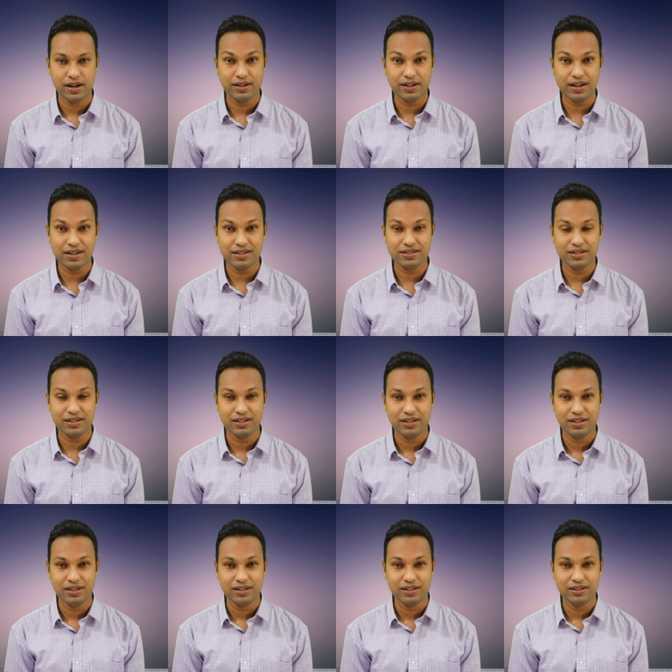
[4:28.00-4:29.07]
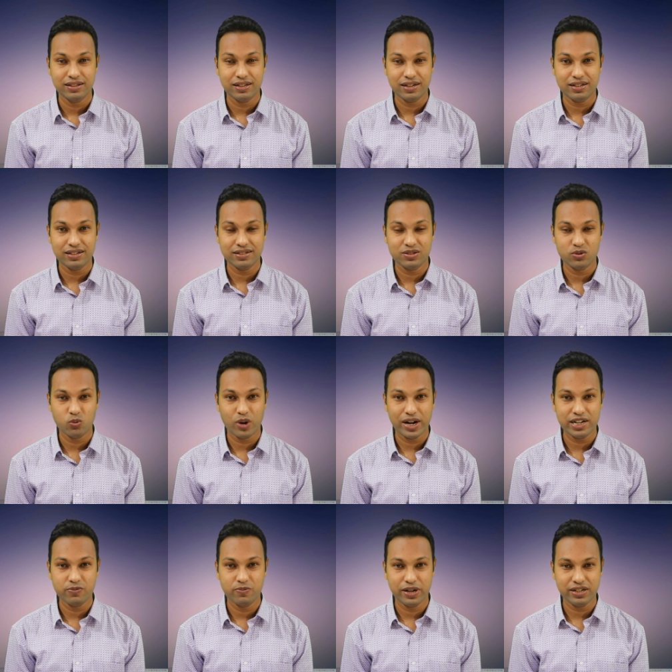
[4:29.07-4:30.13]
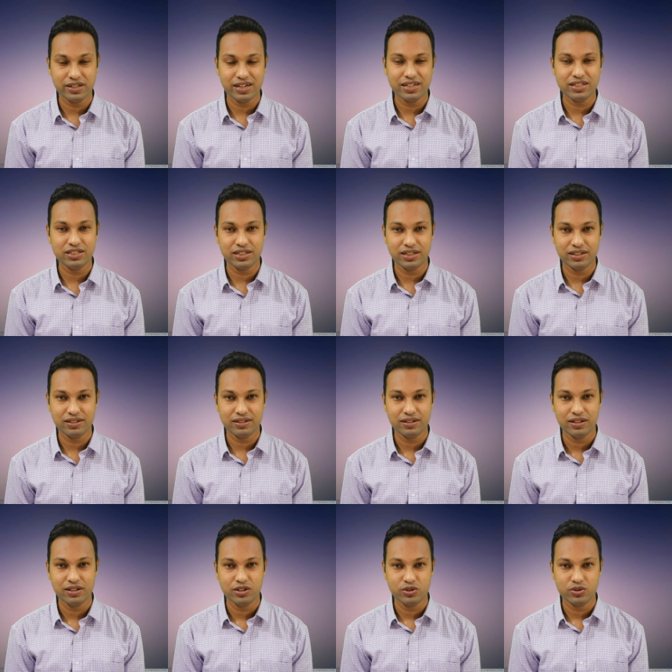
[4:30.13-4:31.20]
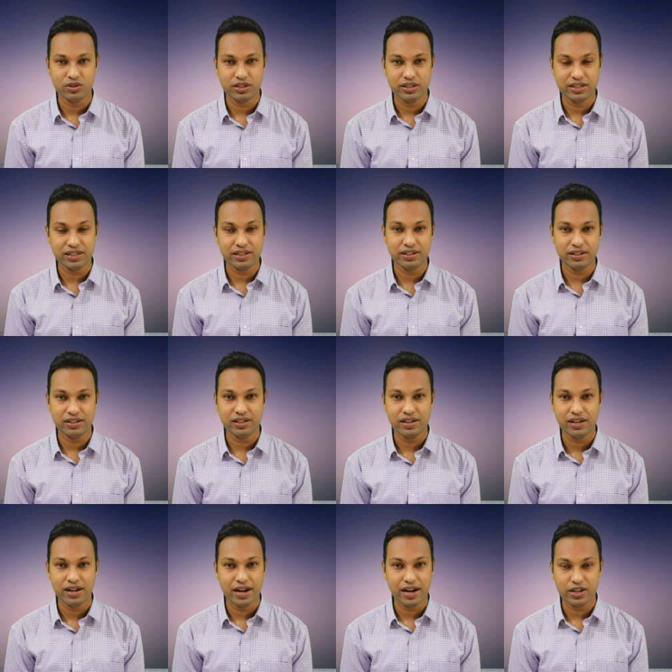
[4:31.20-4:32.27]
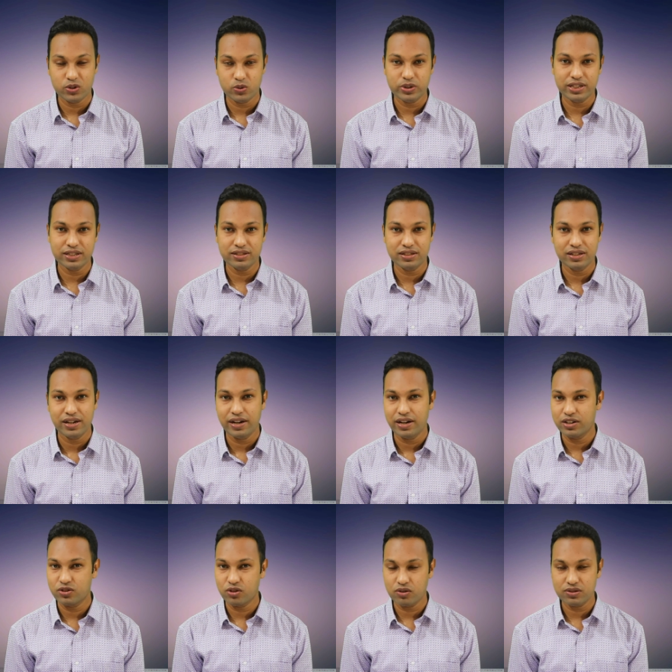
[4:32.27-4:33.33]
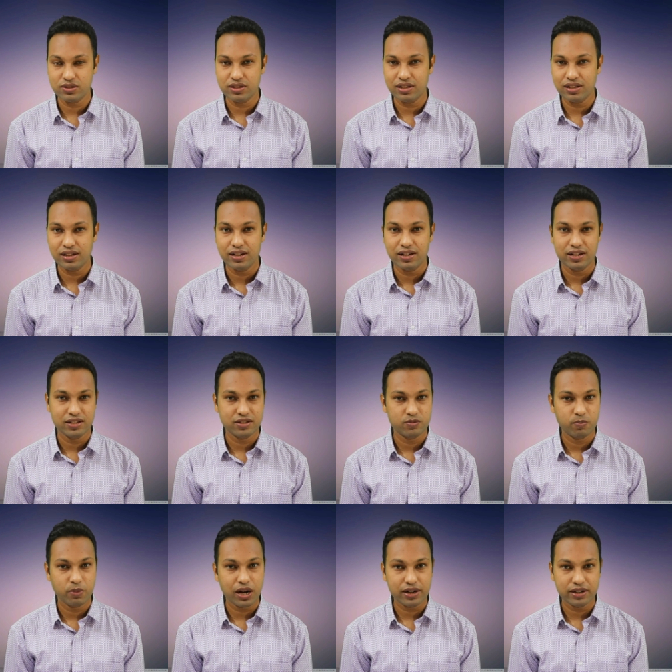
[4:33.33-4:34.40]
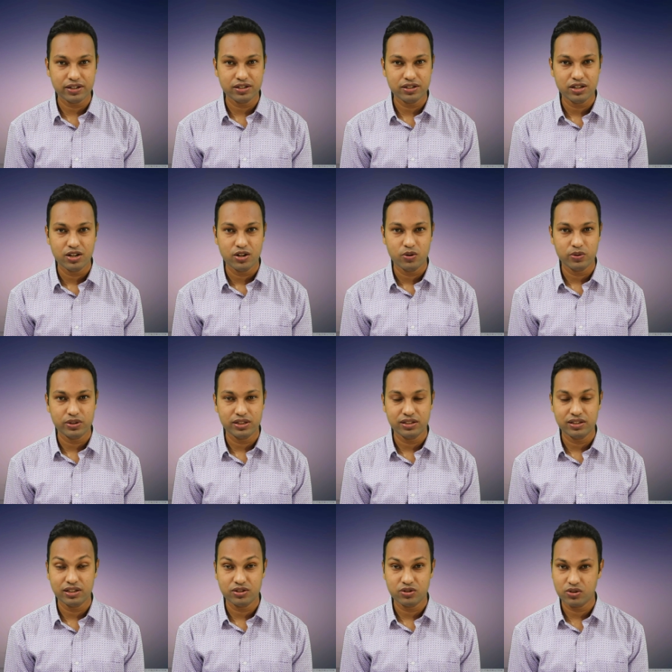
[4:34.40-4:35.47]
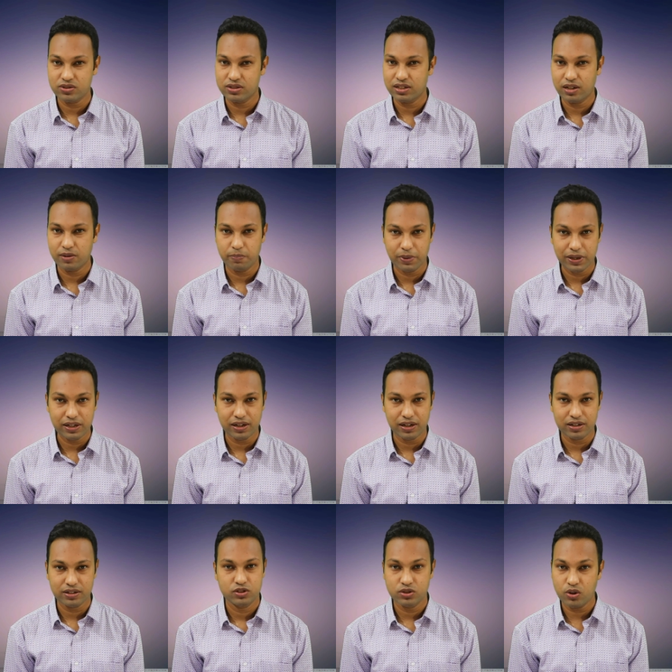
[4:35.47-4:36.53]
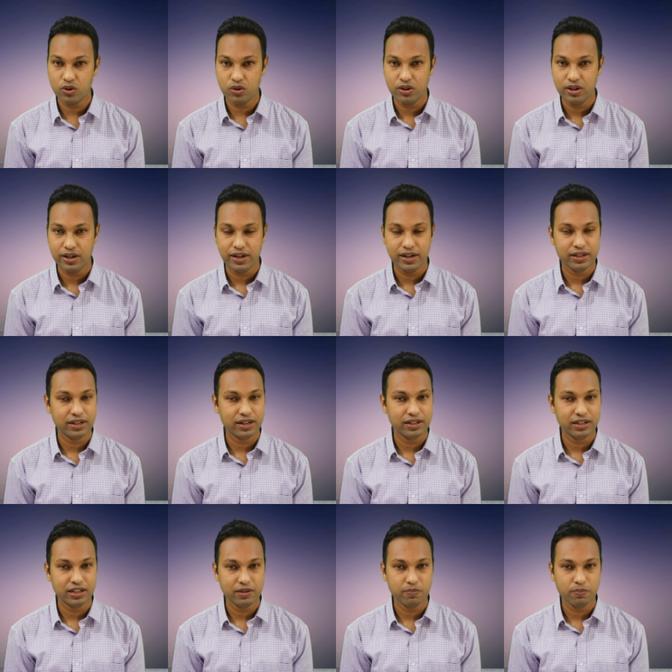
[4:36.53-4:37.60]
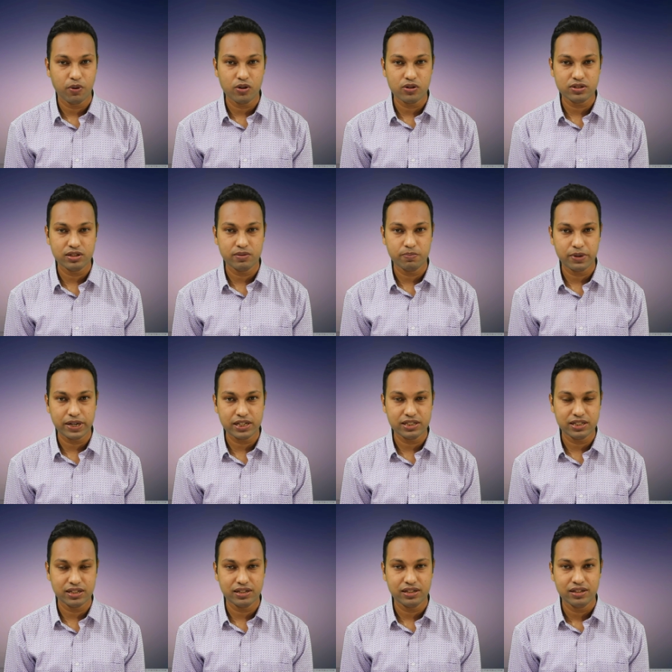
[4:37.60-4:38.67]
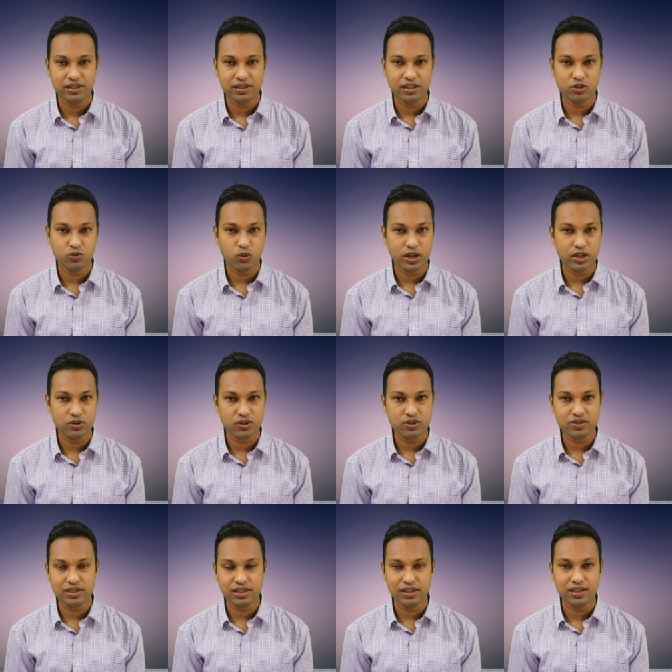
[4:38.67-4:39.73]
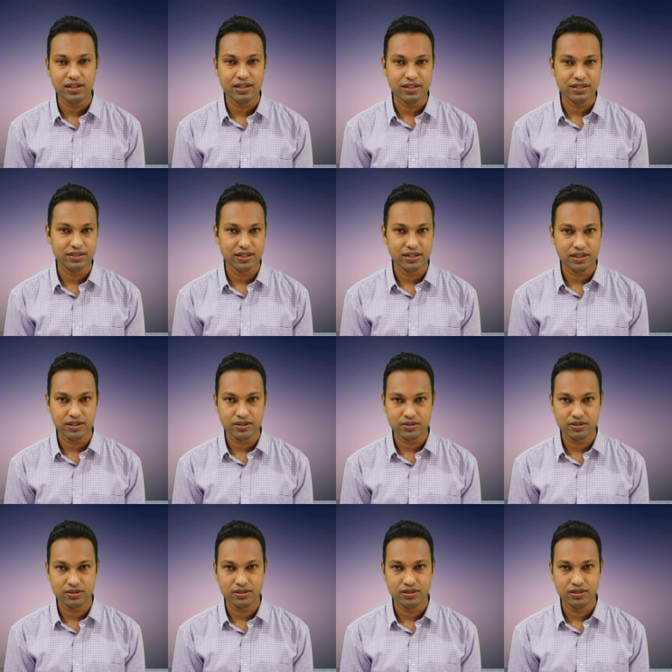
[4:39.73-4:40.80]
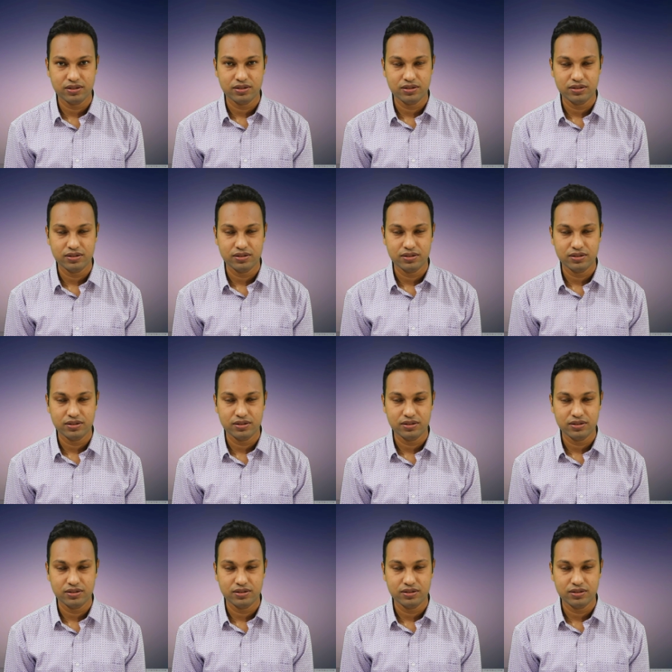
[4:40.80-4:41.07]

At last, there is a wide variation to the degree at which a tonsil is buried within the tonsillar pillar. So, it can give false impression that one tonsil is enlarged.